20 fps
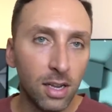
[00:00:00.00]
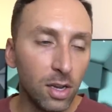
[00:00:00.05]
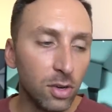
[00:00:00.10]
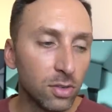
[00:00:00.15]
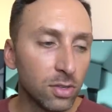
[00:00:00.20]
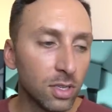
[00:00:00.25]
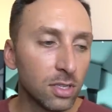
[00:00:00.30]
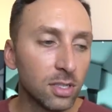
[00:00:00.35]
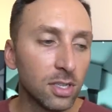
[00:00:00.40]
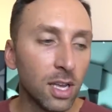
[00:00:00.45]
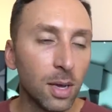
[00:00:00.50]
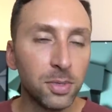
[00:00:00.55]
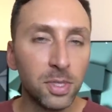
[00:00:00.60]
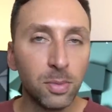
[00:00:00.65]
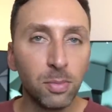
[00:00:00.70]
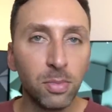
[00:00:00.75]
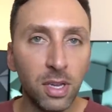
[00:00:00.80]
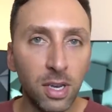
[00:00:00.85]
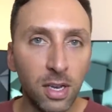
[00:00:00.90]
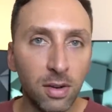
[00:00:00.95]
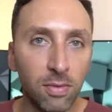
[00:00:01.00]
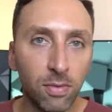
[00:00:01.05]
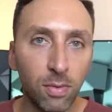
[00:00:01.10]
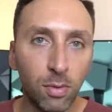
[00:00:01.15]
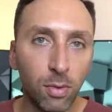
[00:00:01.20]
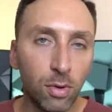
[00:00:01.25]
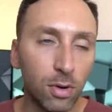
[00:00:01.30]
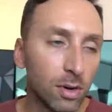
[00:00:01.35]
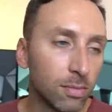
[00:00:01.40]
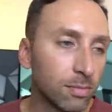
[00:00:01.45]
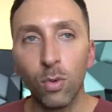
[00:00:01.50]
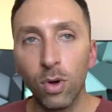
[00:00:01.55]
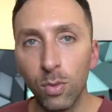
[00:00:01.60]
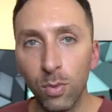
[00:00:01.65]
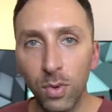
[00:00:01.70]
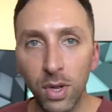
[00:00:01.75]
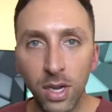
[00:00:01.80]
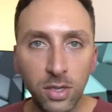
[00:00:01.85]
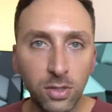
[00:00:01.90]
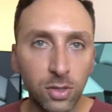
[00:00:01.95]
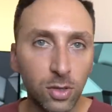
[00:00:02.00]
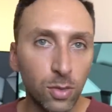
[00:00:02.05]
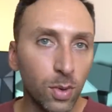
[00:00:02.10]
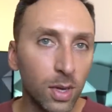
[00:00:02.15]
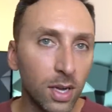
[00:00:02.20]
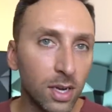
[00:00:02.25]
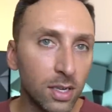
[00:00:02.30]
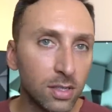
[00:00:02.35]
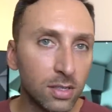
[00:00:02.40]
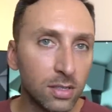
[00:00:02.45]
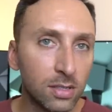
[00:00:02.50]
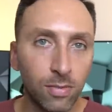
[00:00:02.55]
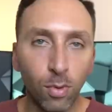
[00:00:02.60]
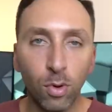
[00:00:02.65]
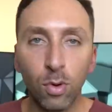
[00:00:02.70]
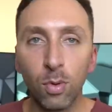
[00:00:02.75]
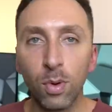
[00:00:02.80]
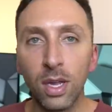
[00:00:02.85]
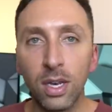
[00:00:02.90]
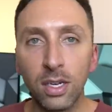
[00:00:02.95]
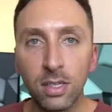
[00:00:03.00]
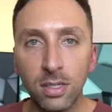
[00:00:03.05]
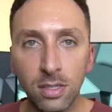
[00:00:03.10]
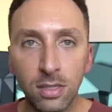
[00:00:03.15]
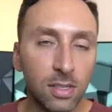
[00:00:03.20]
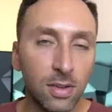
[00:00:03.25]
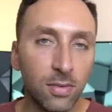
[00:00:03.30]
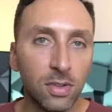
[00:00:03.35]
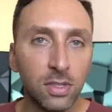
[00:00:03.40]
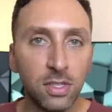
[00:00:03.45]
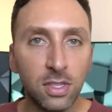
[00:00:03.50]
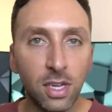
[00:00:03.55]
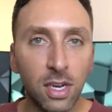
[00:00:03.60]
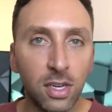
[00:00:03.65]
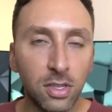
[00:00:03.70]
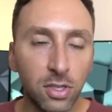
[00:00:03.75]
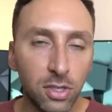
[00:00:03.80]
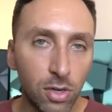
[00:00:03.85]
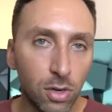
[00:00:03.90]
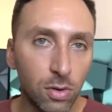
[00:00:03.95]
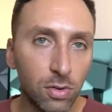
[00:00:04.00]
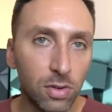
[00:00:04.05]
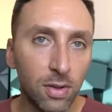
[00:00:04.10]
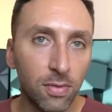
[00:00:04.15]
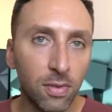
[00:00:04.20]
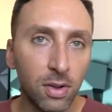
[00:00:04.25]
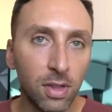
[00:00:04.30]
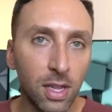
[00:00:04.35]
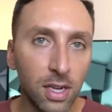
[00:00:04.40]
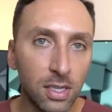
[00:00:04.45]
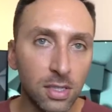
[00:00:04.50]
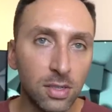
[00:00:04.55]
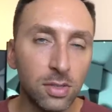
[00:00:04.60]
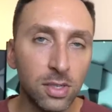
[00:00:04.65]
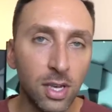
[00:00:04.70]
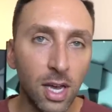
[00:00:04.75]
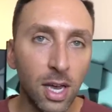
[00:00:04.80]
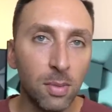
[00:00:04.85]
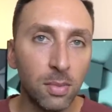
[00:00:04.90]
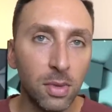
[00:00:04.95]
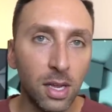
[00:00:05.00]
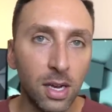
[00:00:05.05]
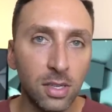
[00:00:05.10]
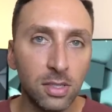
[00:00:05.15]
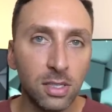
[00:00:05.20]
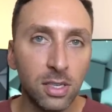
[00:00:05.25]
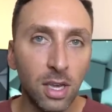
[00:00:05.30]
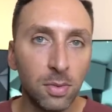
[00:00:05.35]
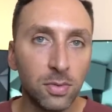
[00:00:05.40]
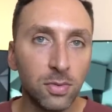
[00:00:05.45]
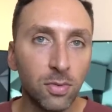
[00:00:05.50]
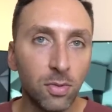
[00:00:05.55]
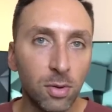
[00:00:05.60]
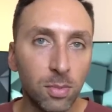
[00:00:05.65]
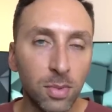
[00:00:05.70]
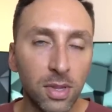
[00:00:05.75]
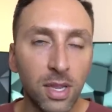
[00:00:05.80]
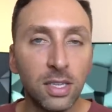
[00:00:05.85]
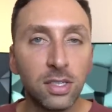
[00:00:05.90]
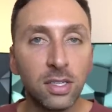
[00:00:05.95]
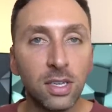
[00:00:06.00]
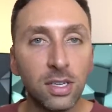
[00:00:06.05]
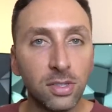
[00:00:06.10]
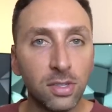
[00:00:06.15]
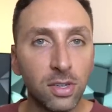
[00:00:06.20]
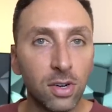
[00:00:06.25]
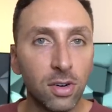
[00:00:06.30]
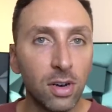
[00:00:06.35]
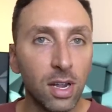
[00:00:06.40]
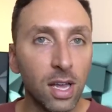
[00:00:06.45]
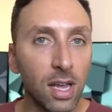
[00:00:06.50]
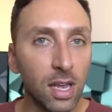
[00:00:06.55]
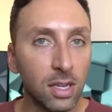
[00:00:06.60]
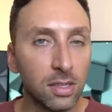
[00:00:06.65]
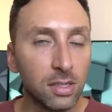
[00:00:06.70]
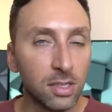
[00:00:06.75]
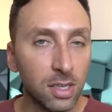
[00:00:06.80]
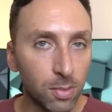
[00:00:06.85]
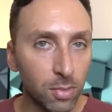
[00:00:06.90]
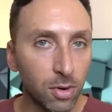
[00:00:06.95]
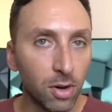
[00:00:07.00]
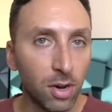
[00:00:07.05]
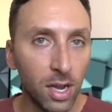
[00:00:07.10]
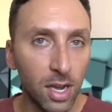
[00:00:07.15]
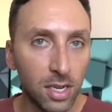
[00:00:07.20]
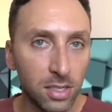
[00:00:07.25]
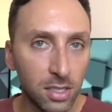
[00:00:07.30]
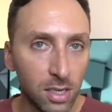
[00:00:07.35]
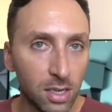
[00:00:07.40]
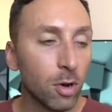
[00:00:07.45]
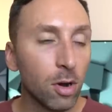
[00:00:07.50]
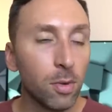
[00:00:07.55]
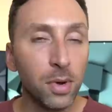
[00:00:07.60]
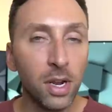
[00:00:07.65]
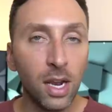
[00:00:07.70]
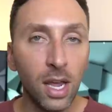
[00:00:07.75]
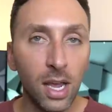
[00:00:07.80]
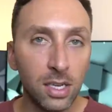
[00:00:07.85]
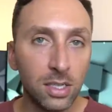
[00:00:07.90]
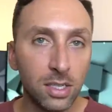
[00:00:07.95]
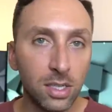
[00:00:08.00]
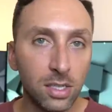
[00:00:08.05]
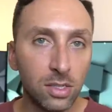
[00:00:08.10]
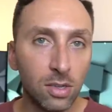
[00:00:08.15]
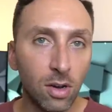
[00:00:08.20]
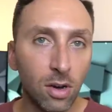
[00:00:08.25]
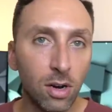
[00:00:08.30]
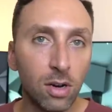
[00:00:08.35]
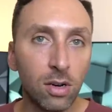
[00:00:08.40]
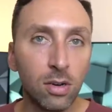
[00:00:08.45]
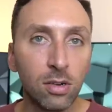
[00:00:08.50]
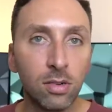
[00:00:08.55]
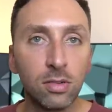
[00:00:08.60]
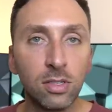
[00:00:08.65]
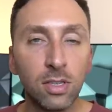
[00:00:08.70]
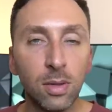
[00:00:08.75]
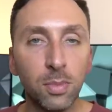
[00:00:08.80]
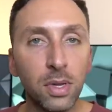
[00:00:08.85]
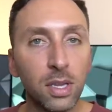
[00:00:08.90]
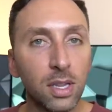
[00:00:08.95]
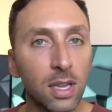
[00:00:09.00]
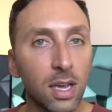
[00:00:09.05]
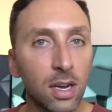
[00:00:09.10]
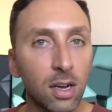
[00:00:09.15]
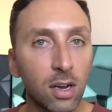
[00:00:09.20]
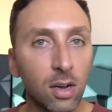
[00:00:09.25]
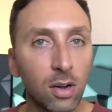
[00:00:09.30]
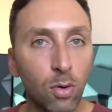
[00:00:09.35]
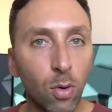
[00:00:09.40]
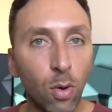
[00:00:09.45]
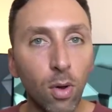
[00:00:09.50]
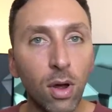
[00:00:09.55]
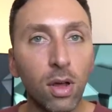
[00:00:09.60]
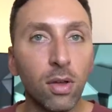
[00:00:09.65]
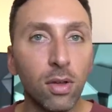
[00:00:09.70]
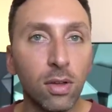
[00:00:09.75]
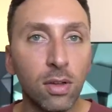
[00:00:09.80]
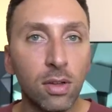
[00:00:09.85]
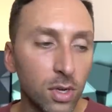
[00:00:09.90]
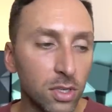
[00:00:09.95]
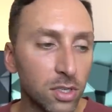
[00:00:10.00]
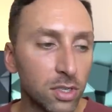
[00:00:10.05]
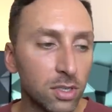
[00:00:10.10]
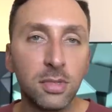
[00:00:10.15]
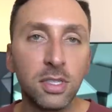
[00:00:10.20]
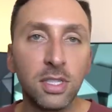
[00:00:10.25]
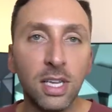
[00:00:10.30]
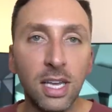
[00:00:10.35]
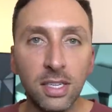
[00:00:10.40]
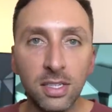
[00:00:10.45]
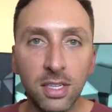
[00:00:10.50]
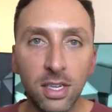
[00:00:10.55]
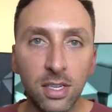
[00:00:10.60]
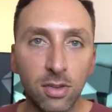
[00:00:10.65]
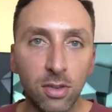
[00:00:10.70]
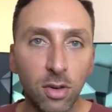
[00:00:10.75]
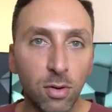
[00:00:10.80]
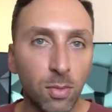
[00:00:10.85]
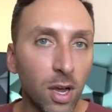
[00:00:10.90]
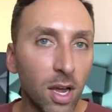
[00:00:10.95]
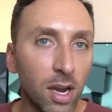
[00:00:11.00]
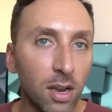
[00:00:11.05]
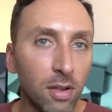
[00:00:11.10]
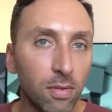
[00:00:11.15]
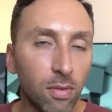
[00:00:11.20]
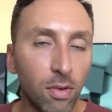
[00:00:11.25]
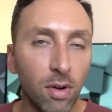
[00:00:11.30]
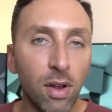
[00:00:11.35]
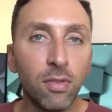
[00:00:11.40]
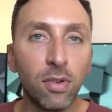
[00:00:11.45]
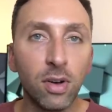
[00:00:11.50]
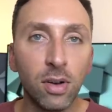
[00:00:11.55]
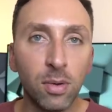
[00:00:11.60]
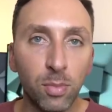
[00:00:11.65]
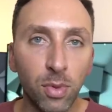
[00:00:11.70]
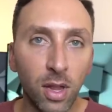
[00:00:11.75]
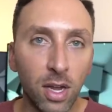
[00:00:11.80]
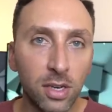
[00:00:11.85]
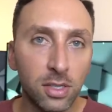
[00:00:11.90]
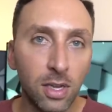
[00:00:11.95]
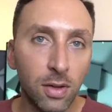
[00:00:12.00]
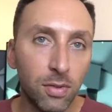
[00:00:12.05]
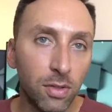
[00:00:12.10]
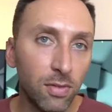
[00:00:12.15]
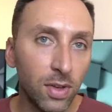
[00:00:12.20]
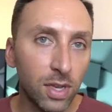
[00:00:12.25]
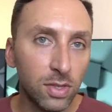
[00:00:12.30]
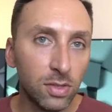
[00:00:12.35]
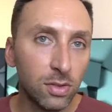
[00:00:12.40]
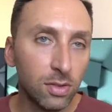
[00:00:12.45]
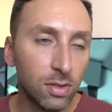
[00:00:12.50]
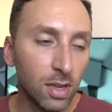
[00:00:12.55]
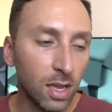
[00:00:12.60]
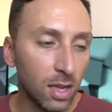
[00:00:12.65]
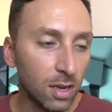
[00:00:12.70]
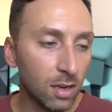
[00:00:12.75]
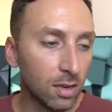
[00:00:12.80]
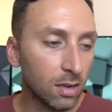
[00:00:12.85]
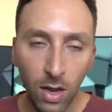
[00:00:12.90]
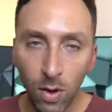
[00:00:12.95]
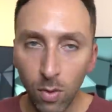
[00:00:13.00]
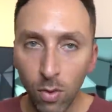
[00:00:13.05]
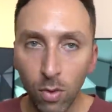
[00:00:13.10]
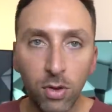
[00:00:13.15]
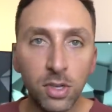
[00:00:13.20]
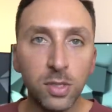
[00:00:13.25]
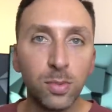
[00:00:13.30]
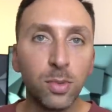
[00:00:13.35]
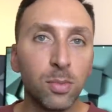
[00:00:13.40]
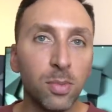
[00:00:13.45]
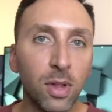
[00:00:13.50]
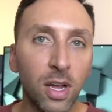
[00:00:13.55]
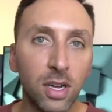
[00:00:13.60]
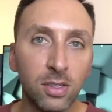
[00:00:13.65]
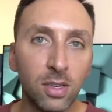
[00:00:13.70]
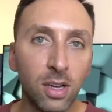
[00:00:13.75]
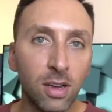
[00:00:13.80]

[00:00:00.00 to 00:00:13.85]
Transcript: It usually stops the bleeding for one week, two weeks, four weeks. Different studies show different lengths of time that it stops for, but that's considered a temporary agent. Permanent agents are something like a coil, which stays in your body forever. It blocks off the vessel and it'll always be blocked